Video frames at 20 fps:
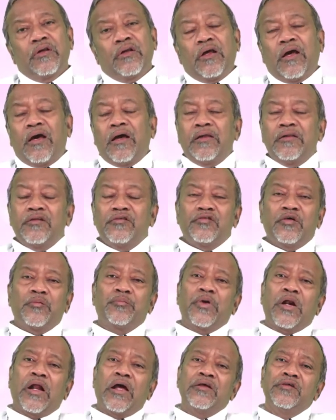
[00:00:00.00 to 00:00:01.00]
And
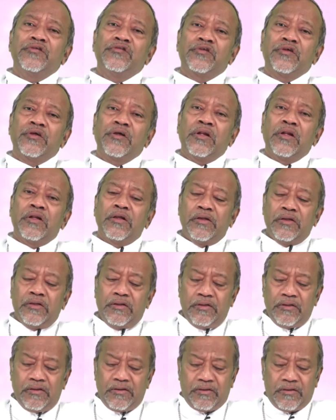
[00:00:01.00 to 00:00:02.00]
surprisingly,
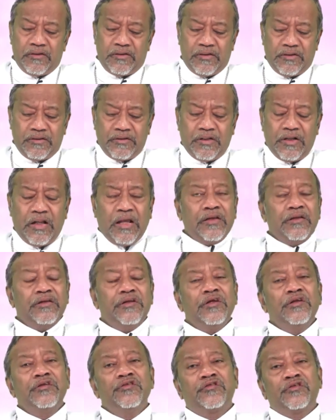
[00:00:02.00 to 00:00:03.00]
in the
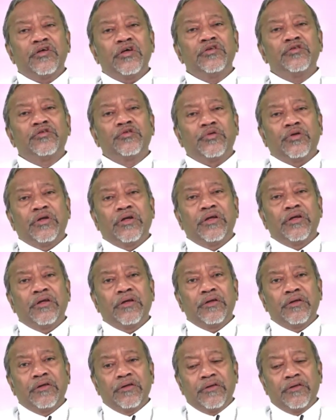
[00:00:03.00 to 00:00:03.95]
19th century,